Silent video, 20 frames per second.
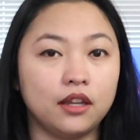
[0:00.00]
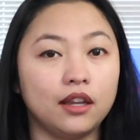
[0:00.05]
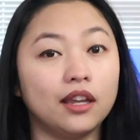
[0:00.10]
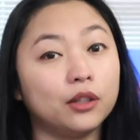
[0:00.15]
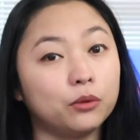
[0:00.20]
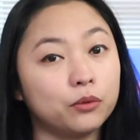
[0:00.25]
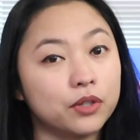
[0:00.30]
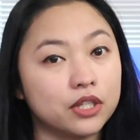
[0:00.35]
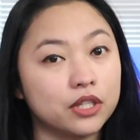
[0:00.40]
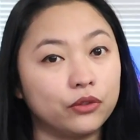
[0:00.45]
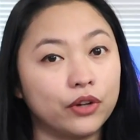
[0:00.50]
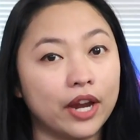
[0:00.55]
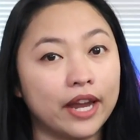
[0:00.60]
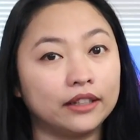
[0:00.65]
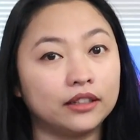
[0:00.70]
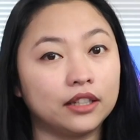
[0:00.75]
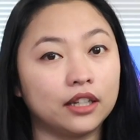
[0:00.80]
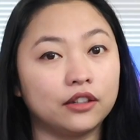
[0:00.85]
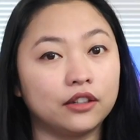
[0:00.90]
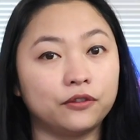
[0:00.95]
It was
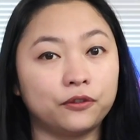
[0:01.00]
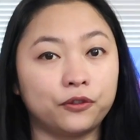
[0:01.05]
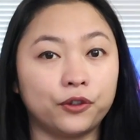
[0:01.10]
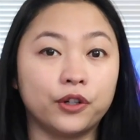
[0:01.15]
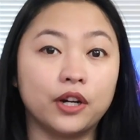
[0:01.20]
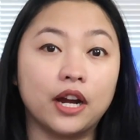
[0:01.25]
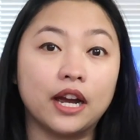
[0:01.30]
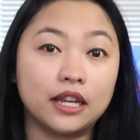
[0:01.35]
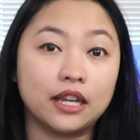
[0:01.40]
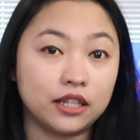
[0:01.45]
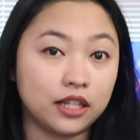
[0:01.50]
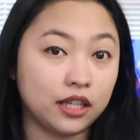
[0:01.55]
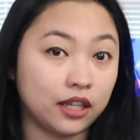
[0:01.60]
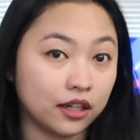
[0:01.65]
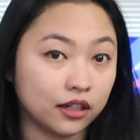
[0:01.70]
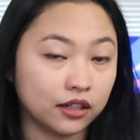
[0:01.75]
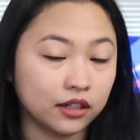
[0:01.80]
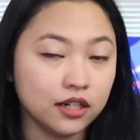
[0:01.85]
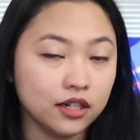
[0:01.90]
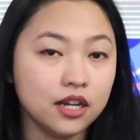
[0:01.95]
granted for a
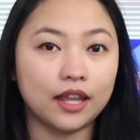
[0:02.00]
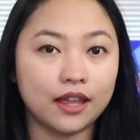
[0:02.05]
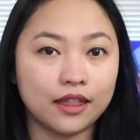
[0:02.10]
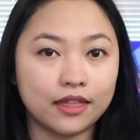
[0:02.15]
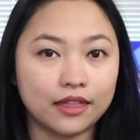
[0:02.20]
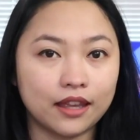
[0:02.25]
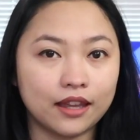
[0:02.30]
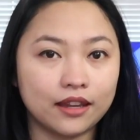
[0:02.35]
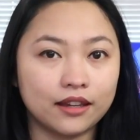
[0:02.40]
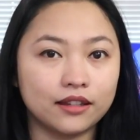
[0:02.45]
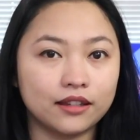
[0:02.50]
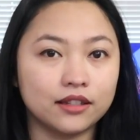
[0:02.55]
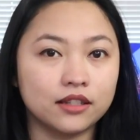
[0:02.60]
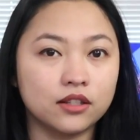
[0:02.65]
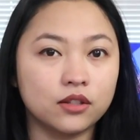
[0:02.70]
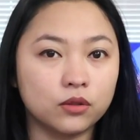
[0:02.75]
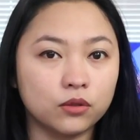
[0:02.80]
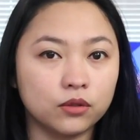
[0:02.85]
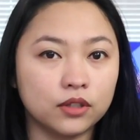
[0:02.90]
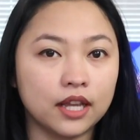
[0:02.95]
year, and then the
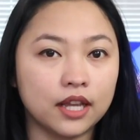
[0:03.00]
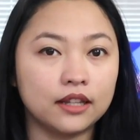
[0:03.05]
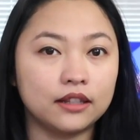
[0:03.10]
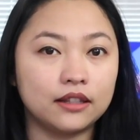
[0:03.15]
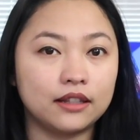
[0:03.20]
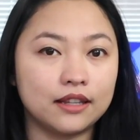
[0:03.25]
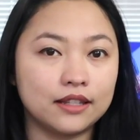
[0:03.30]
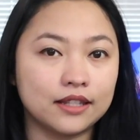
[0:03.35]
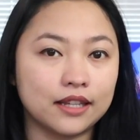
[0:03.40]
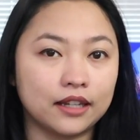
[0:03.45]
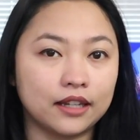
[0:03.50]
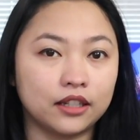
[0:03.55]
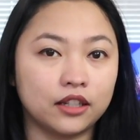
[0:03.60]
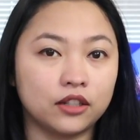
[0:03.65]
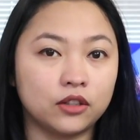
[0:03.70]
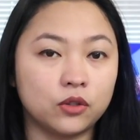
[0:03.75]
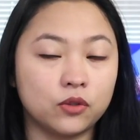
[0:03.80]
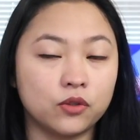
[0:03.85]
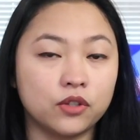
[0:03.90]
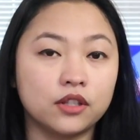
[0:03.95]
student
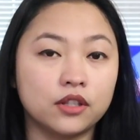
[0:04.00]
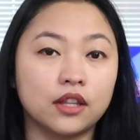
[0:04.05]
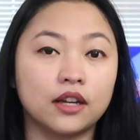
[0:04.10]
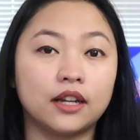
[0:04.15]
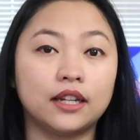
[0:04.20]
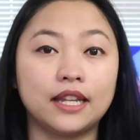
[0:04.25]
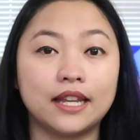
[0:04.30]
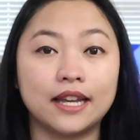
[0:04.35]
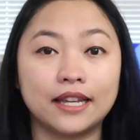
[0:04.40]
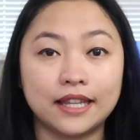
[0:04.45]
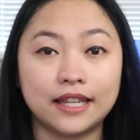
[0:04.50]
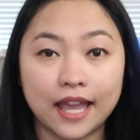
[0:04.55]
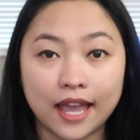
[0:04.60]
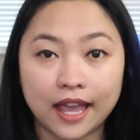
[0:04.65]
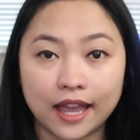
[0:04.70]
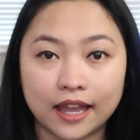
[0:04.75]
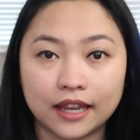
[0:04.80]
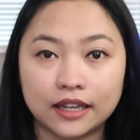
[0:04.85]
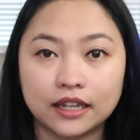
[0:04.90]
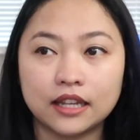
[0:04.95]
decided to study
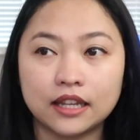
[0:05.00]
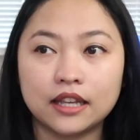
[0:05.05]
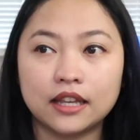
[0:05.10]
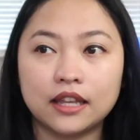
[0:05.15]
again,